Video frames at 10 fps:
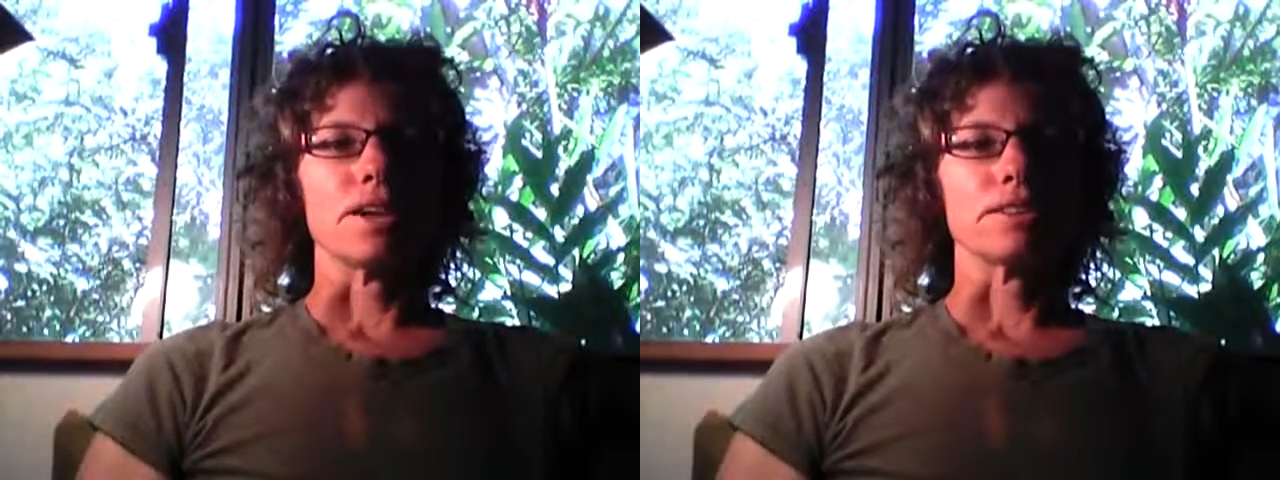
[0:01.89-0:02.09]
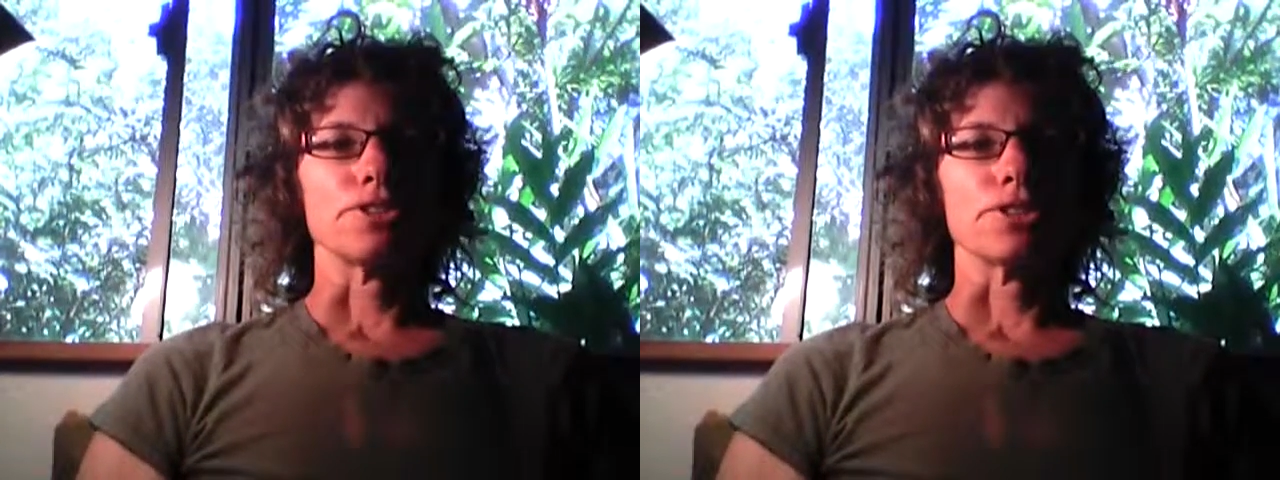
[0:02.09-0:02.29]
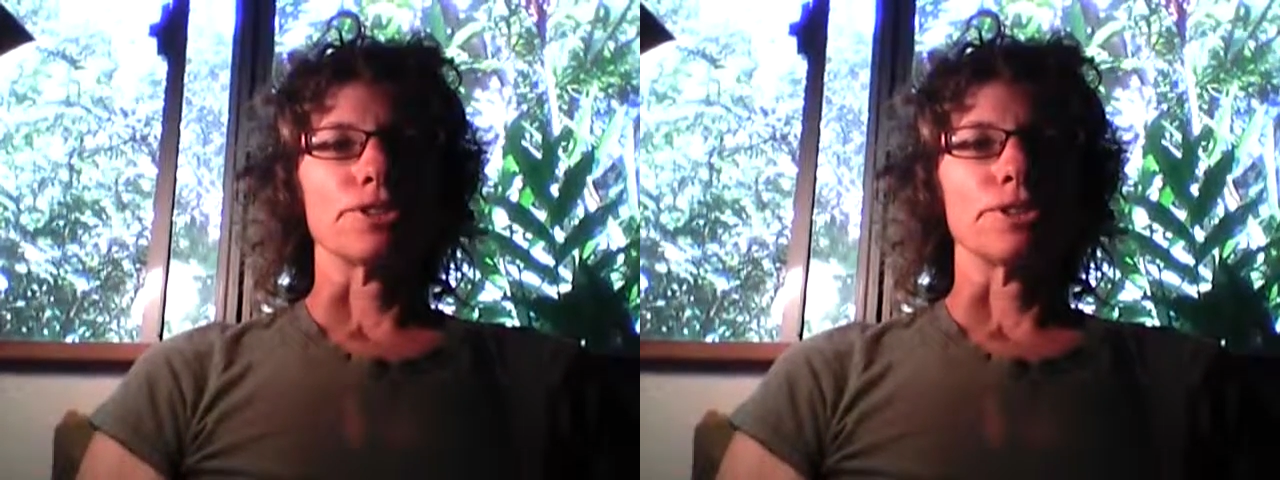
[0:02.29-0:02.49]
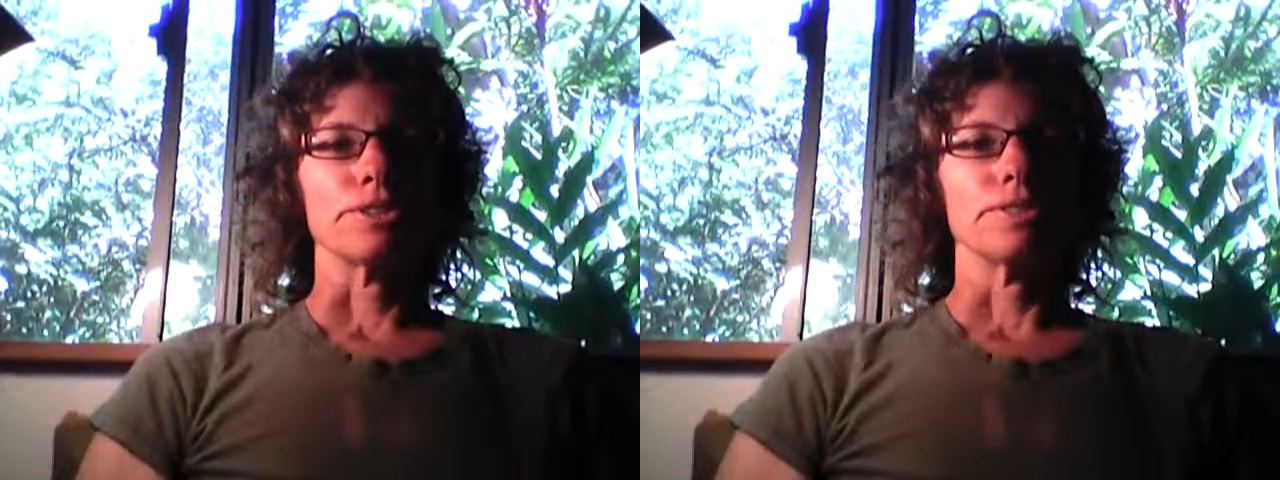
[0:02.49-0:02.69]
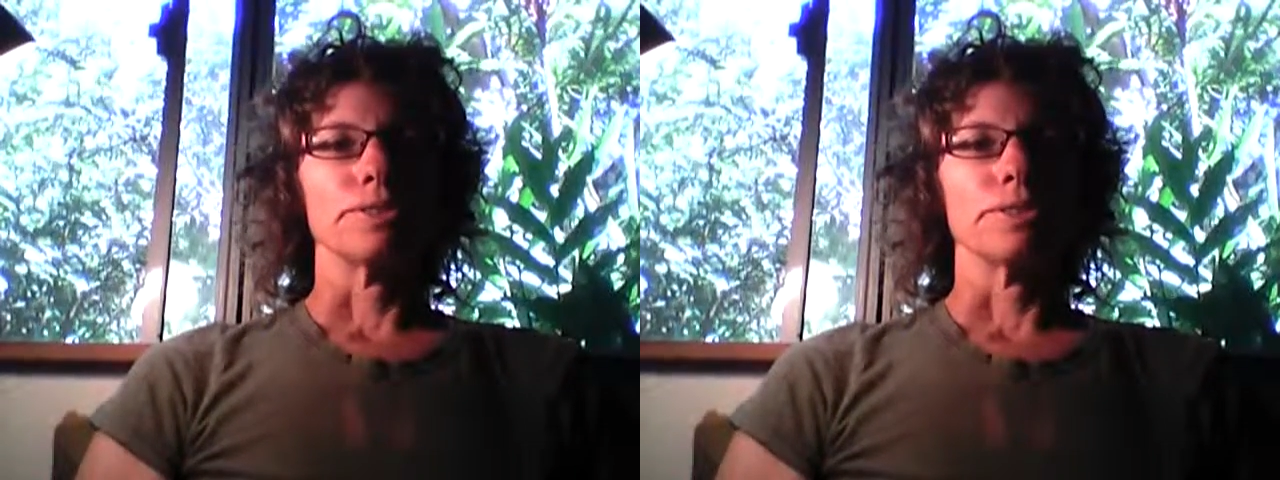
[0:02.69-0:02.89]

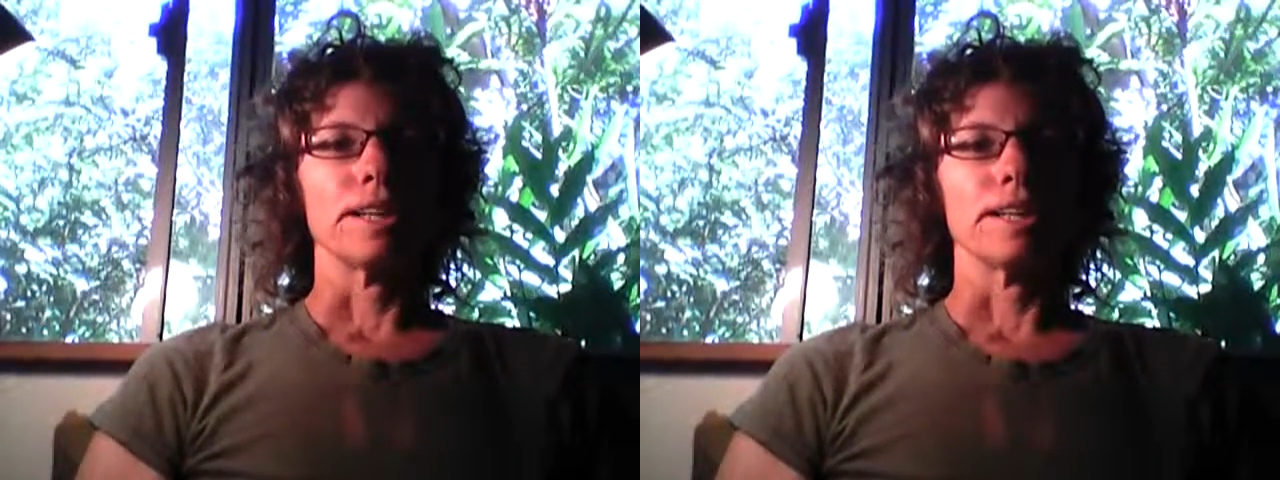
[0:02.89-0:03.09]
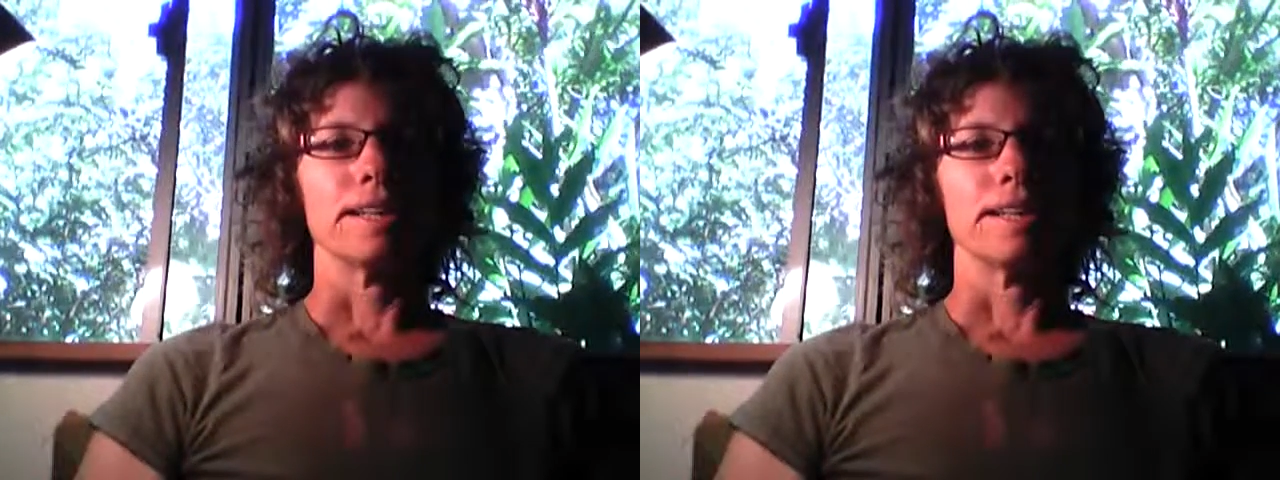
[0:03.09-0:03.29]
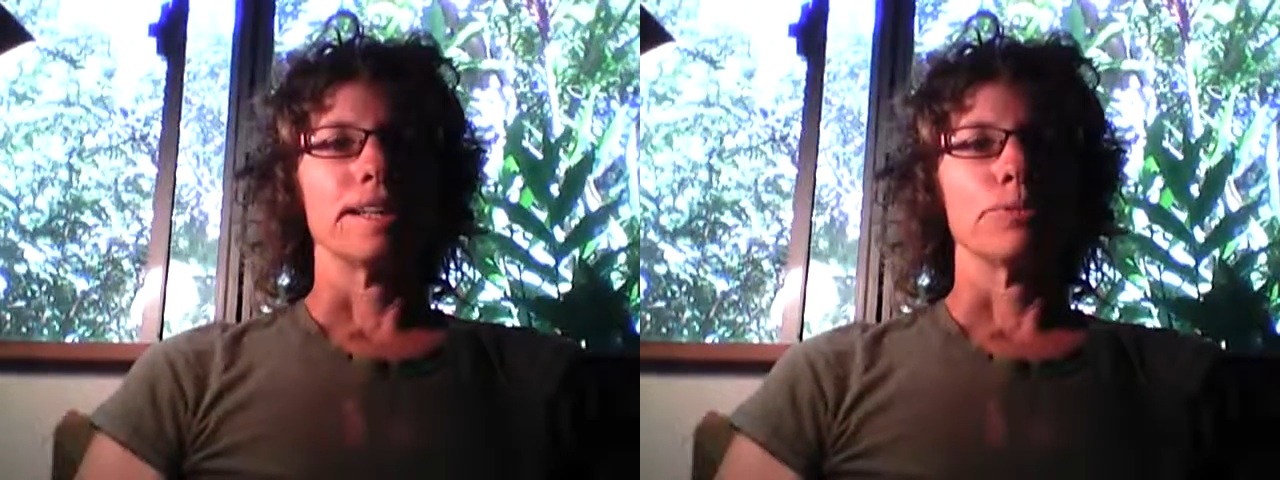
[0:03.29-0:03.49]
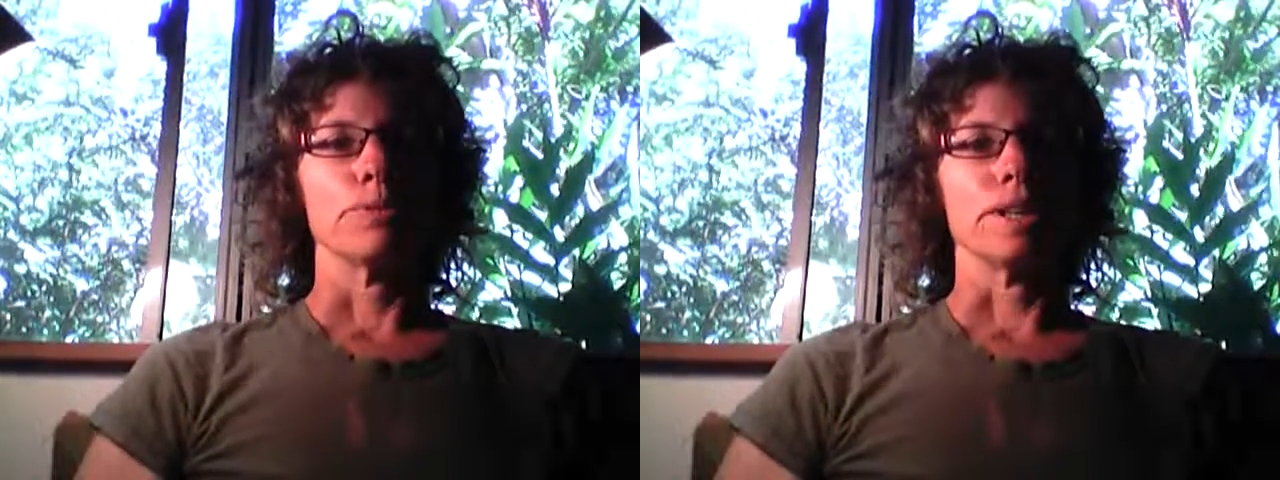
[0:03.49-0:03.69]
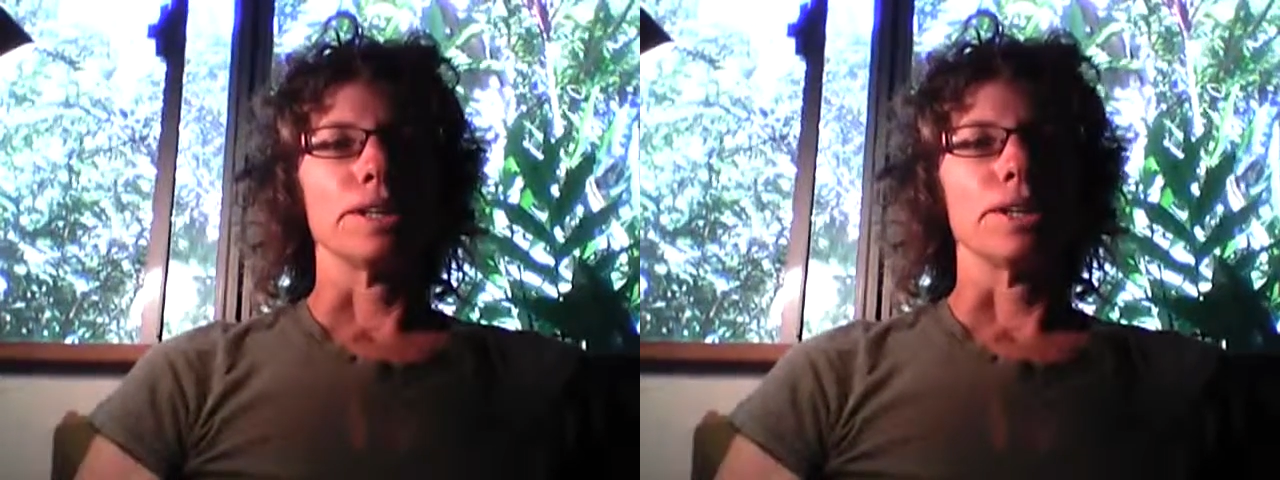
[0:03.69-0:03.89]
Dr.
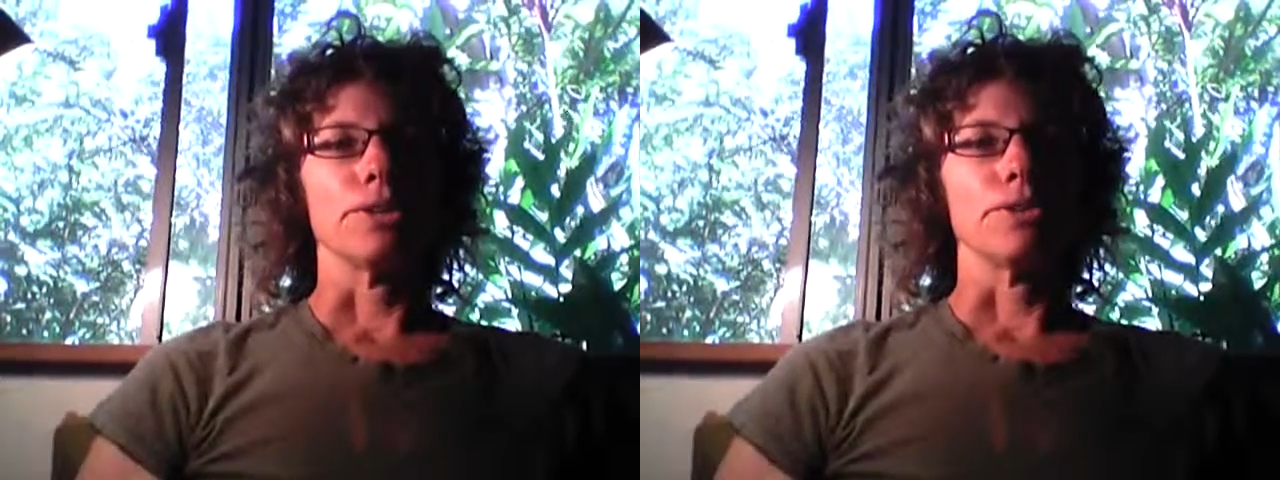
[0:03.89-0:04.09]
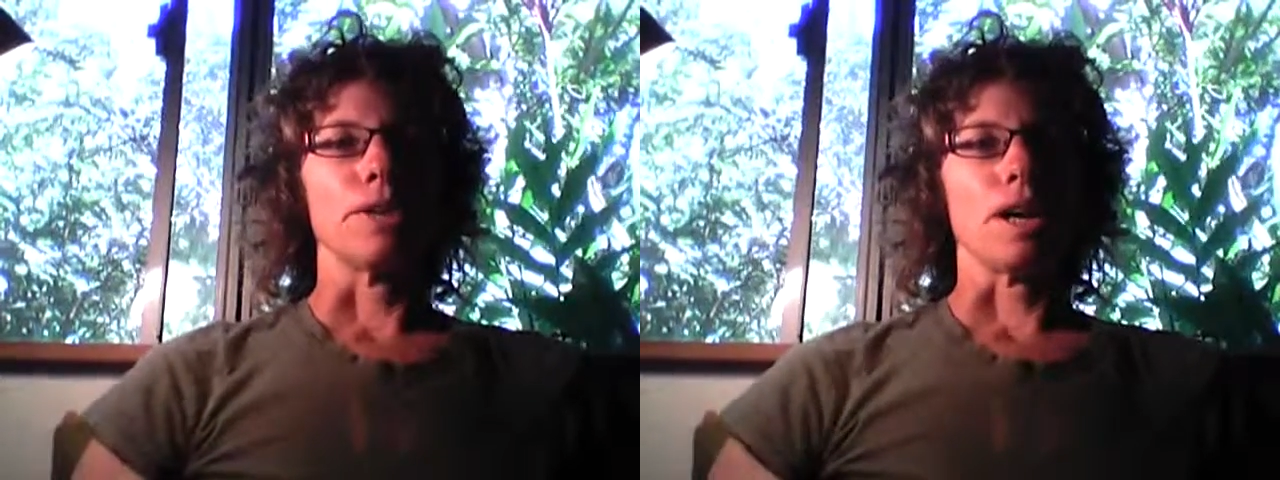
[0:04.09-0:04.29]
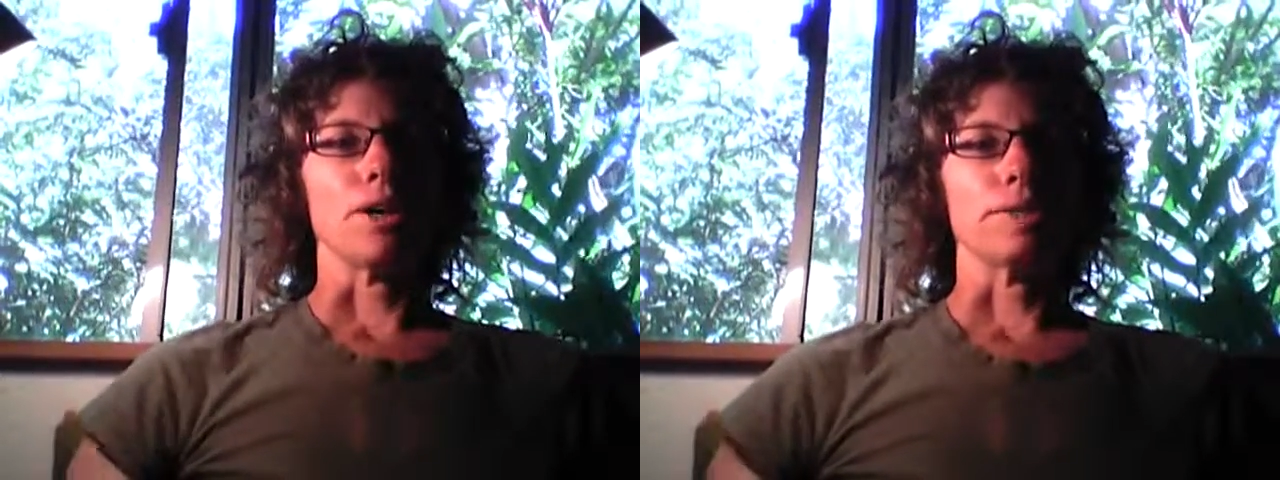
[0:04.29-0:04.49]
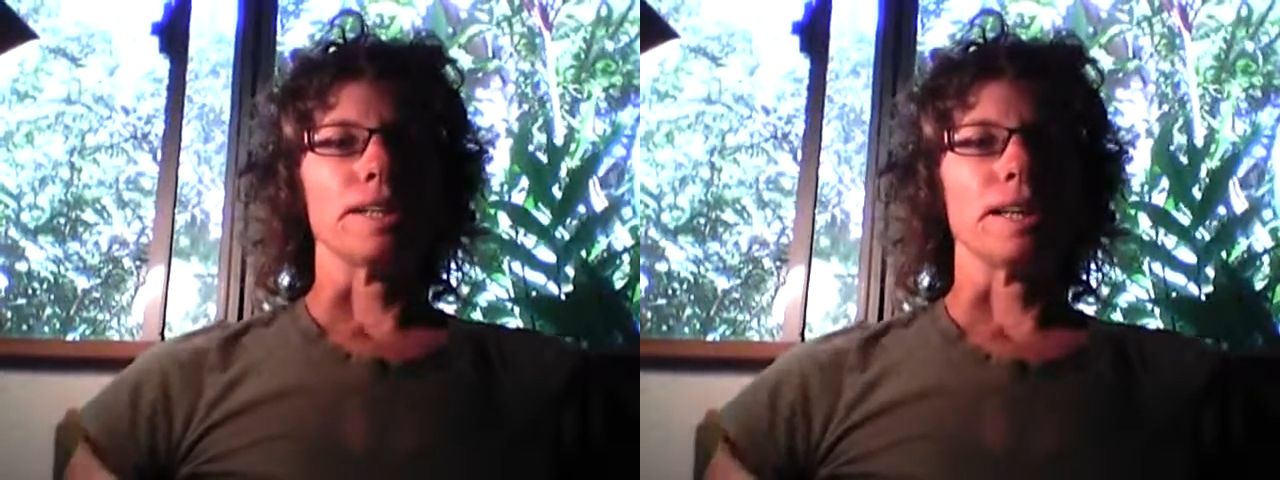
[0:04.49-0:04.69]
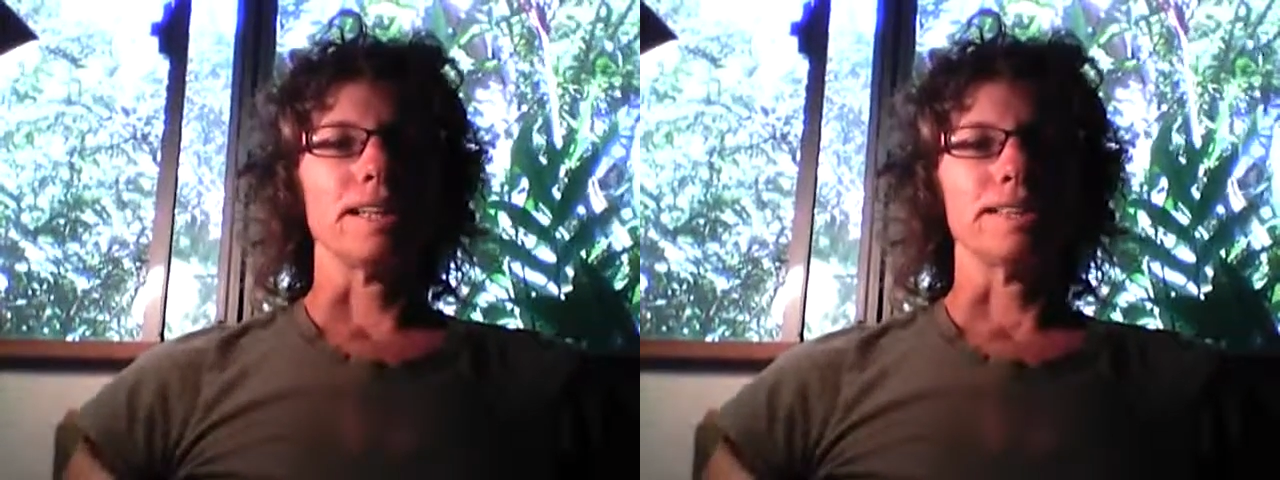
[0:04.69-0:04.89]
Willow
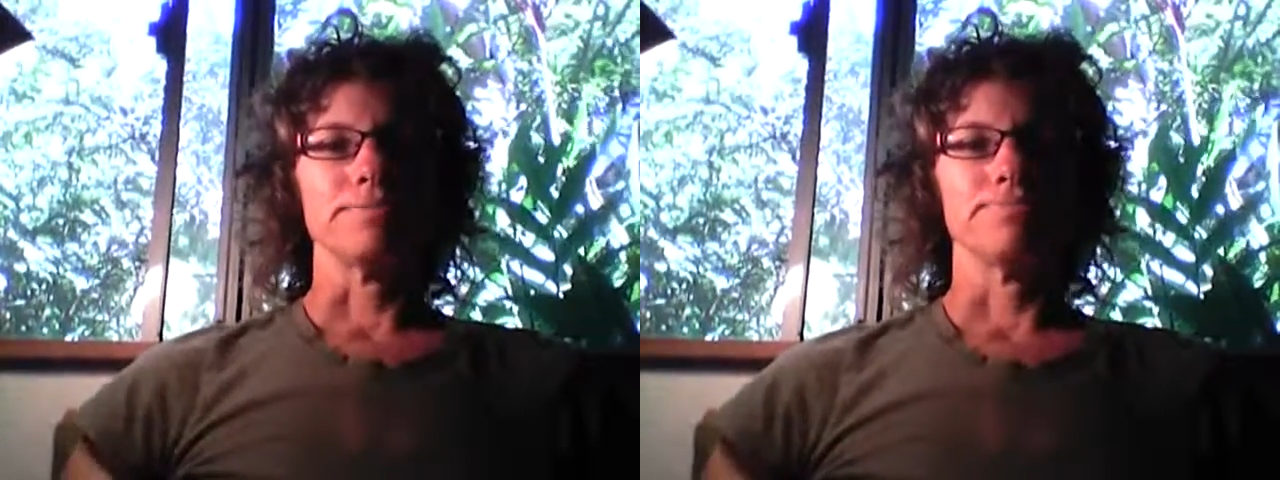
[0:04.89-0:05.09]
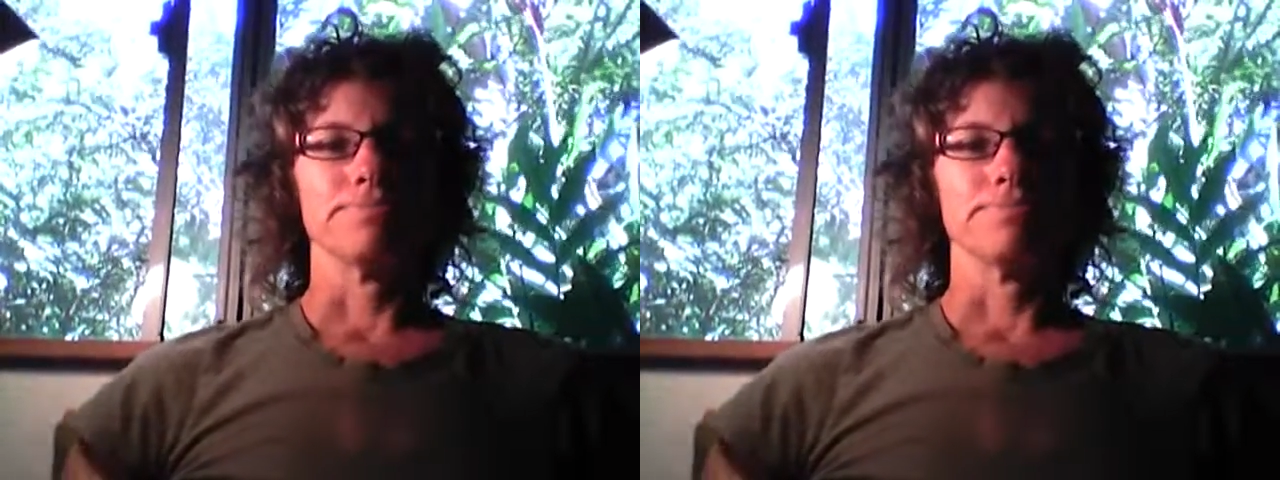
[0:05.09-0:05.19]
Ariella.